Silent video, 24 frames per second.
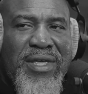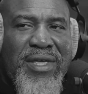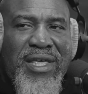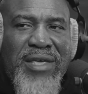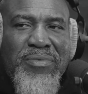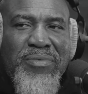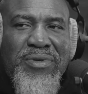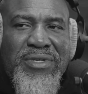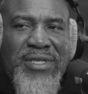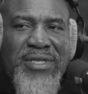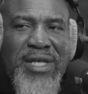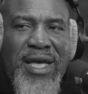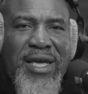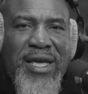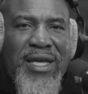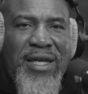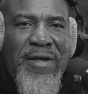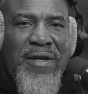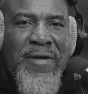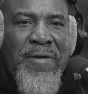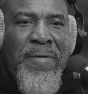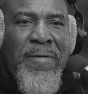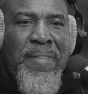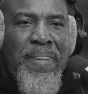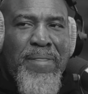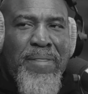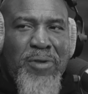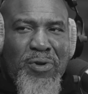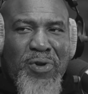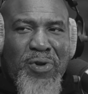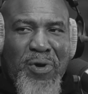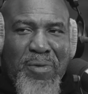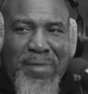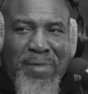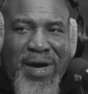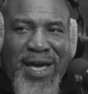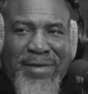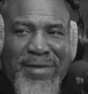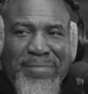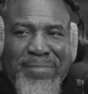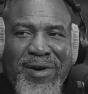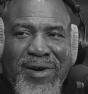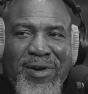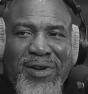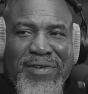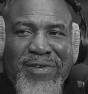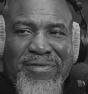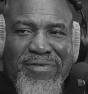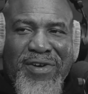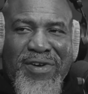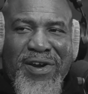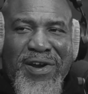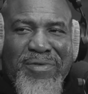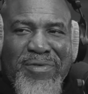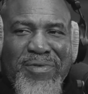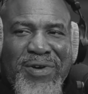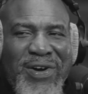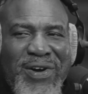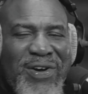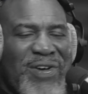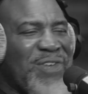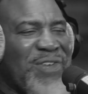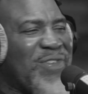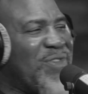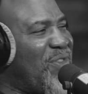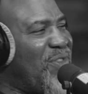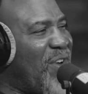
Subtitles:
me, he was like, Mike Marley very well.